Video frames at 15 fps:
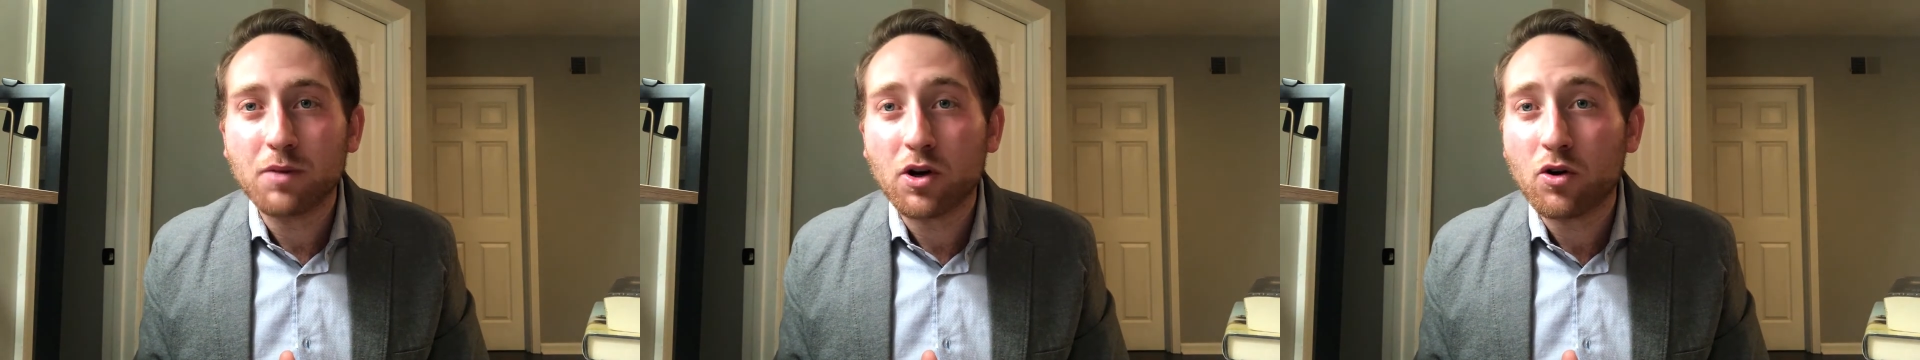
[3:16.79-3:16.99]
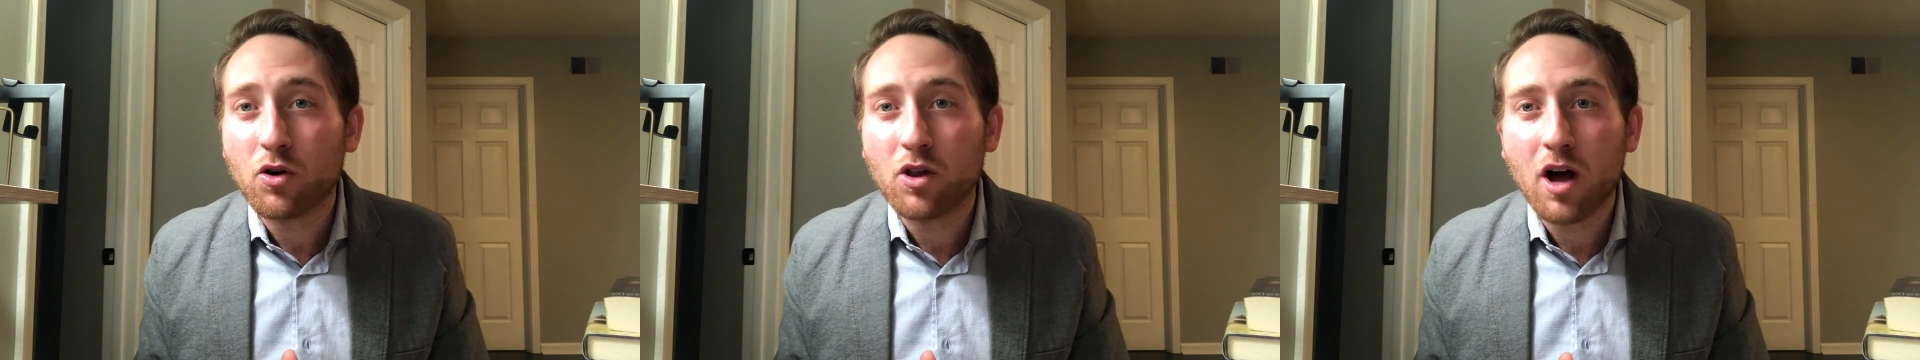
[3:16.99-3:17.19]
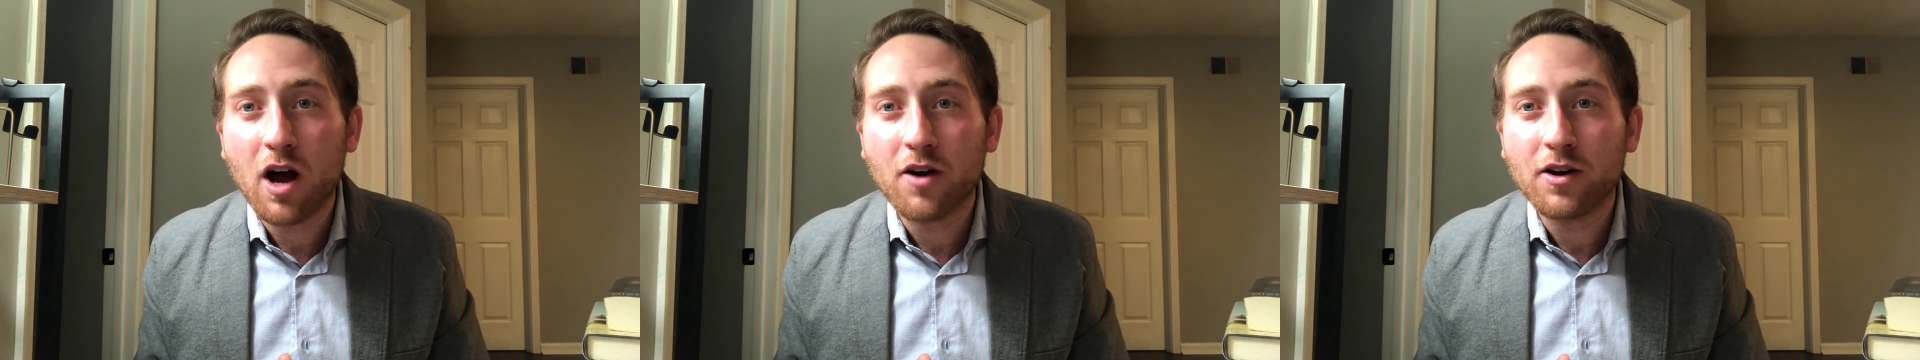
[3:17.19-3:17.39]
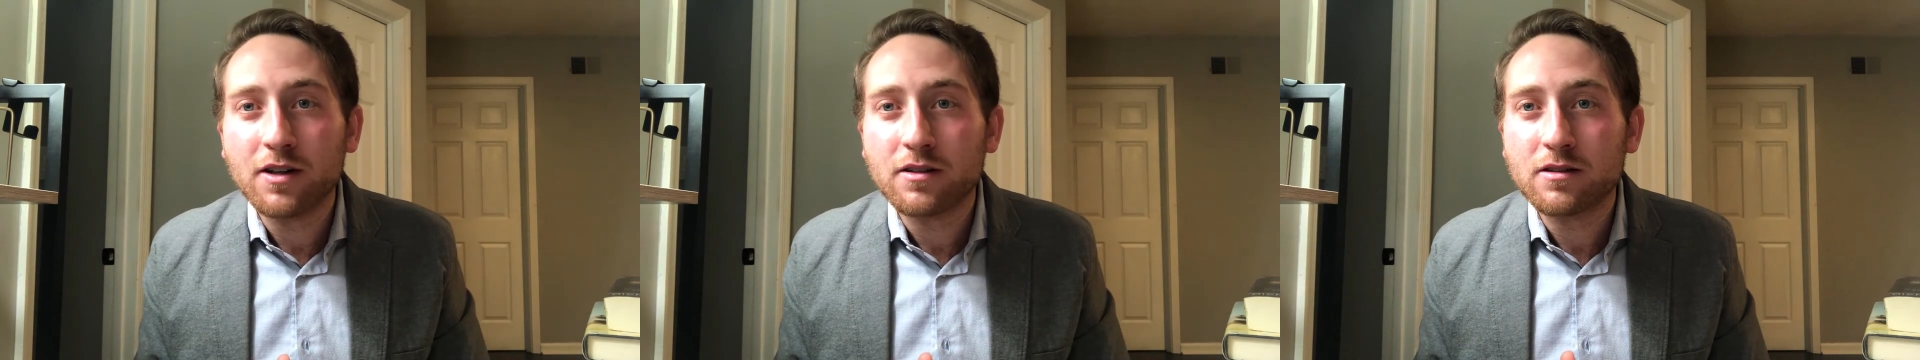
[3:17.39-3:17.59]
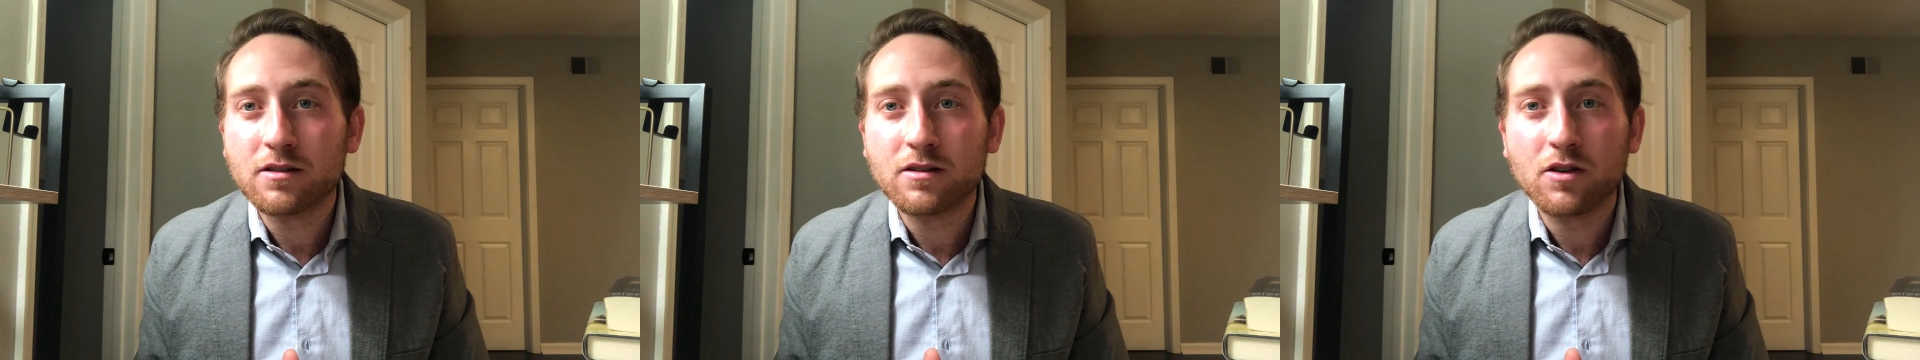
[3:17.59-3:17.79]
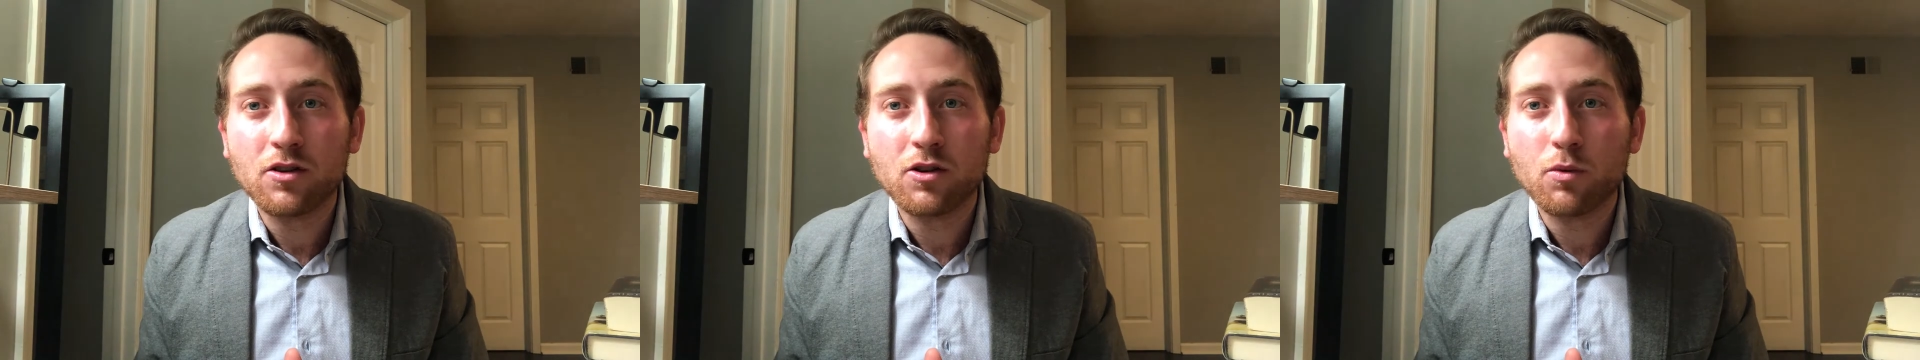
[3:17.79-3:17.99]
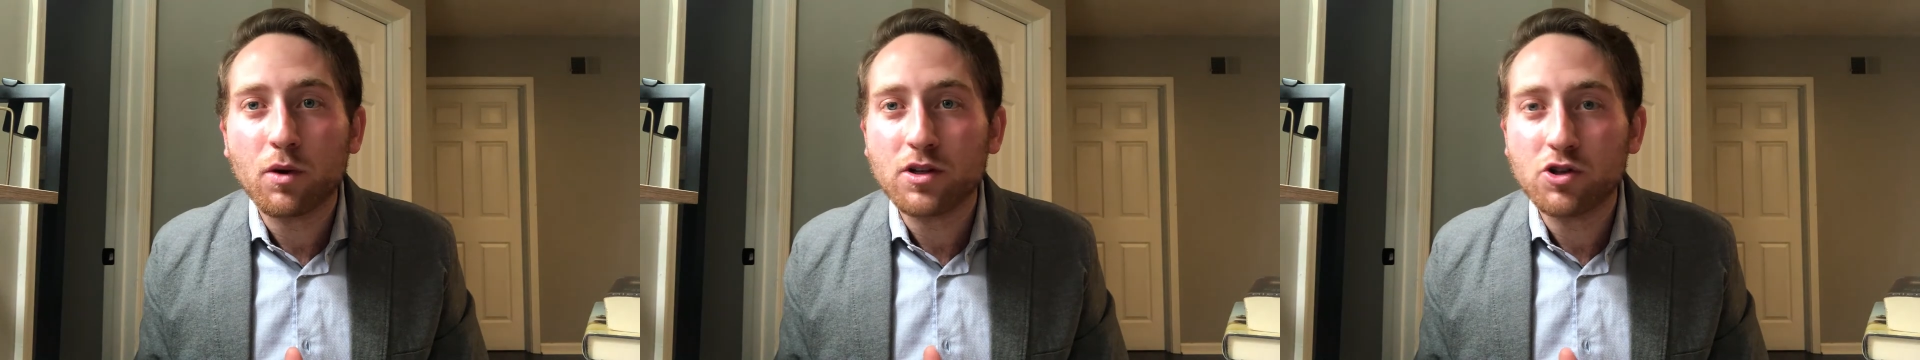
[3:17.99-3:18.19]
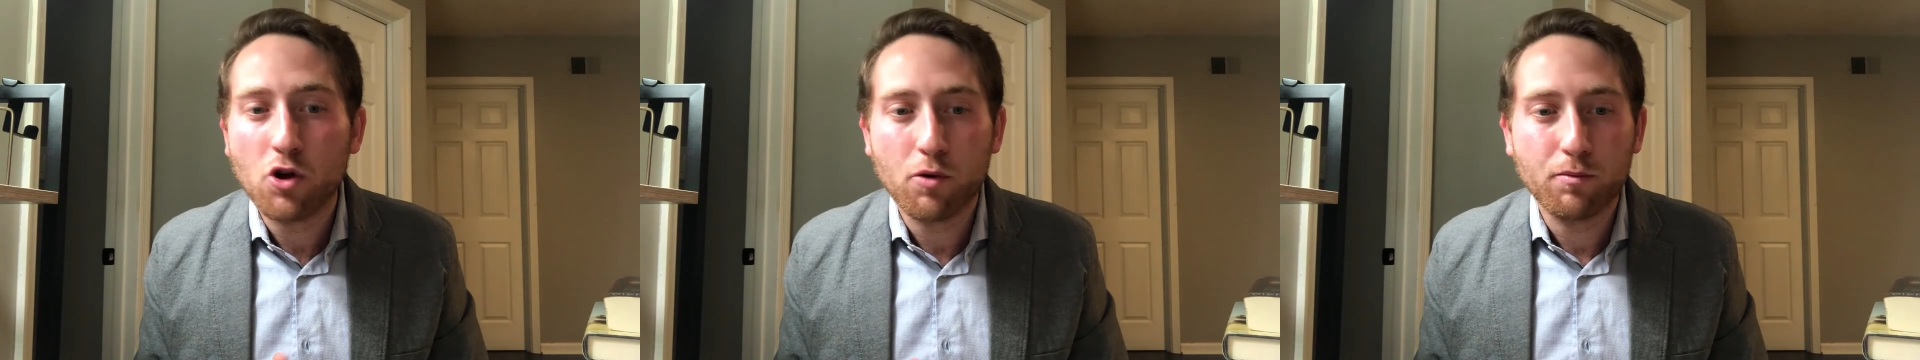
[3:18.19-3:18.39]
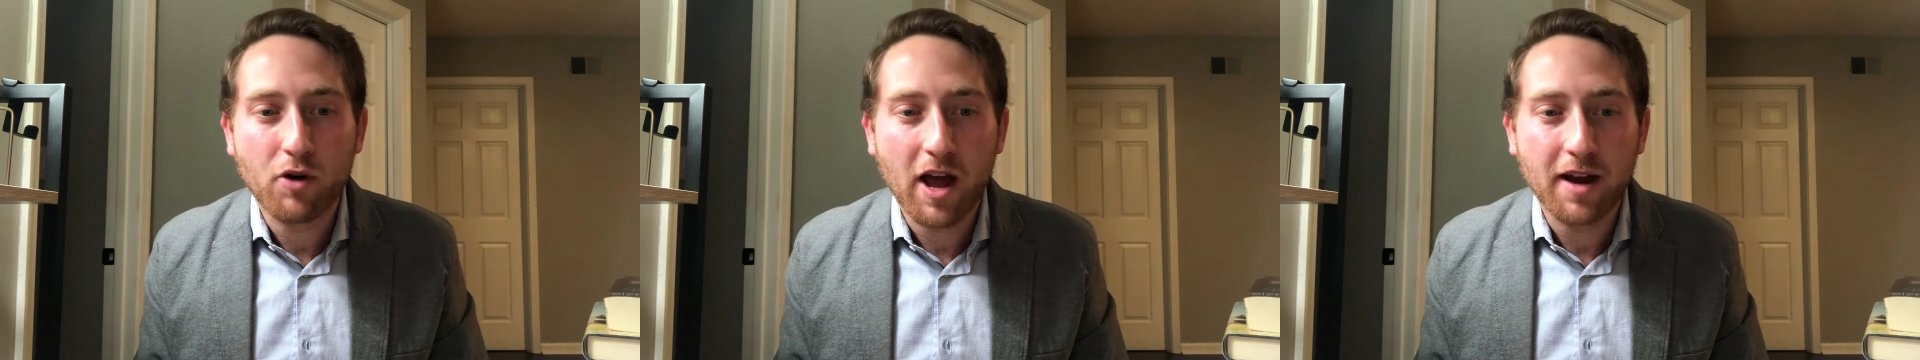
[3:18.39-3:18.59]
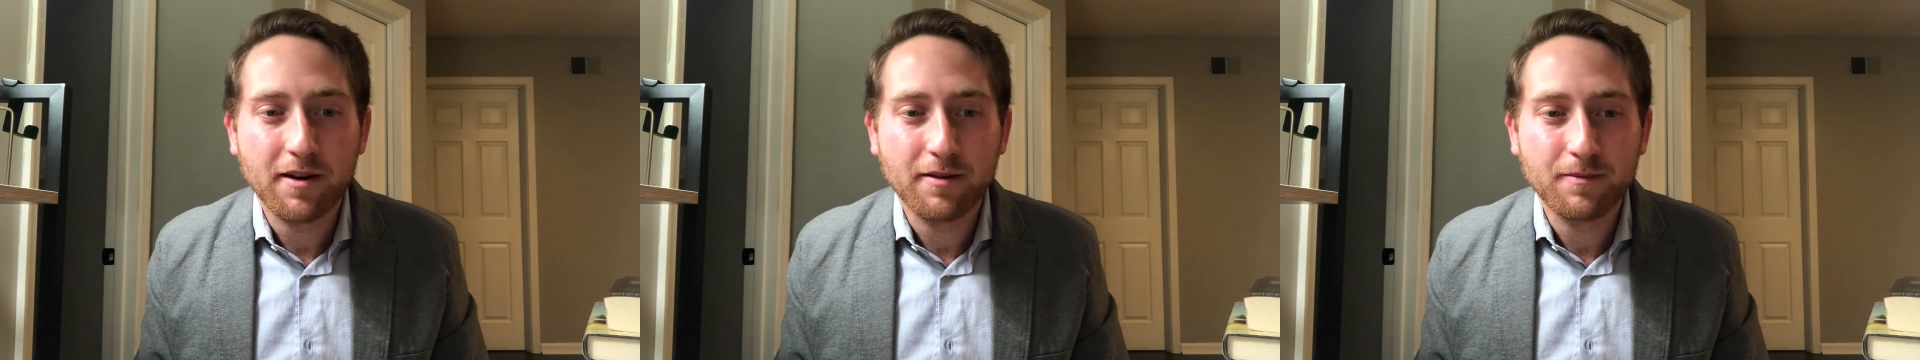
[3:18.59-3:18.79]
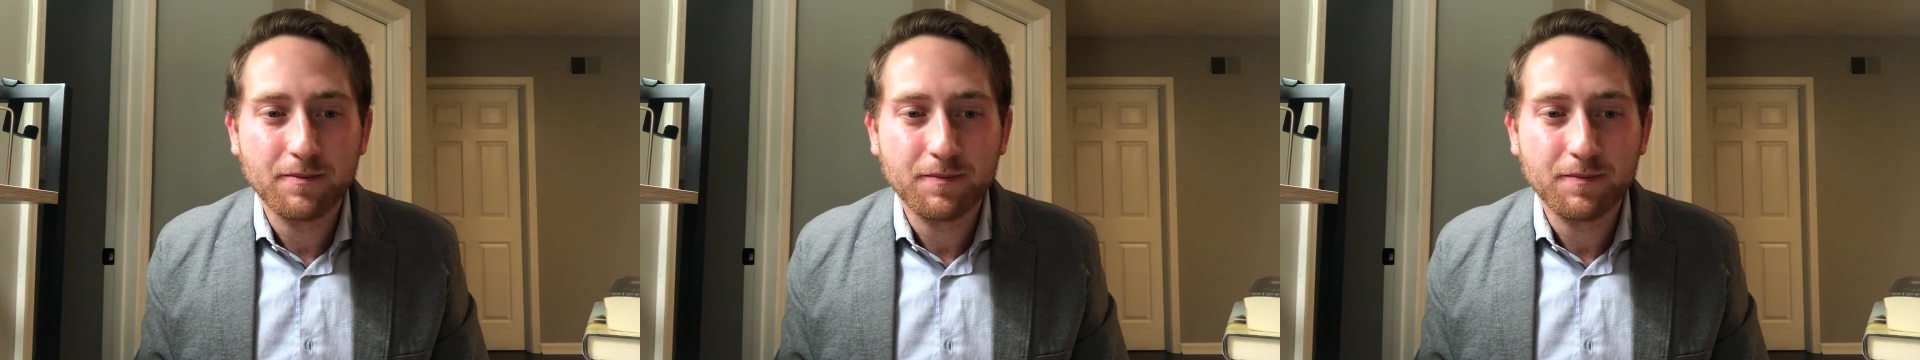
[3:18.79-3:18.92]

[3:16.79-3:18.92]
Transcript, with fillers: Bechol Ha'aretz, there was no bread.